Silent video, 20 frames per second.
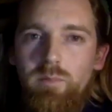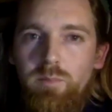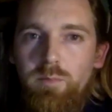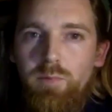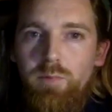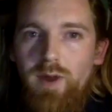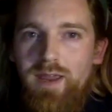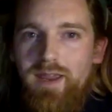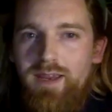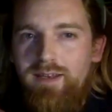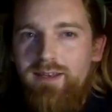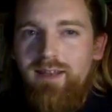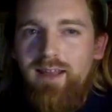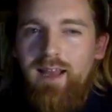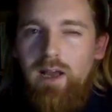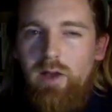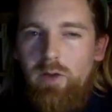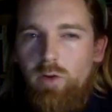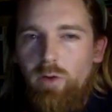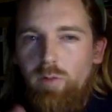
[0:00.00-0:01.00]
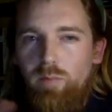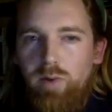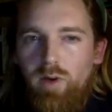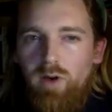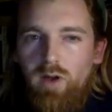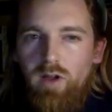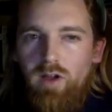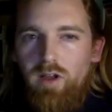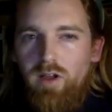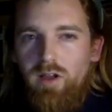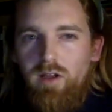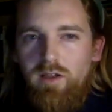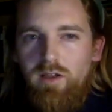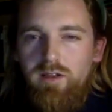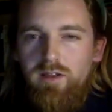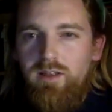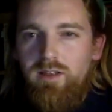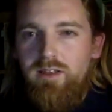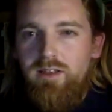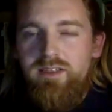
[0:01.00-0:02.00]
break down or blur
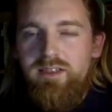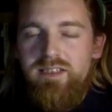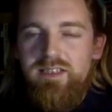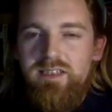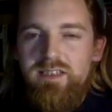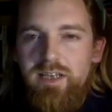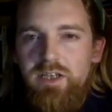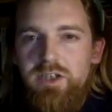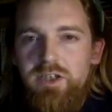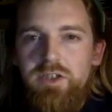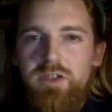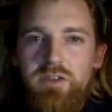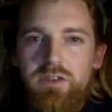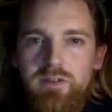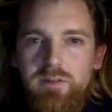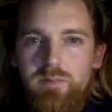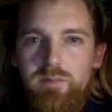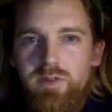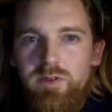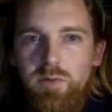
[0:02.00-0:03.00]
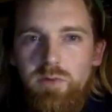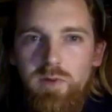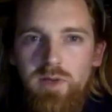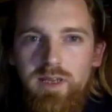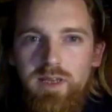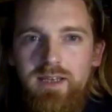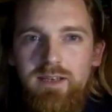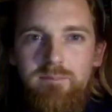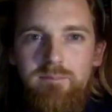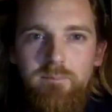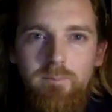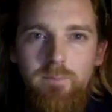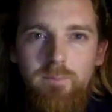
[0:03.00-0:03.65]
distinctions between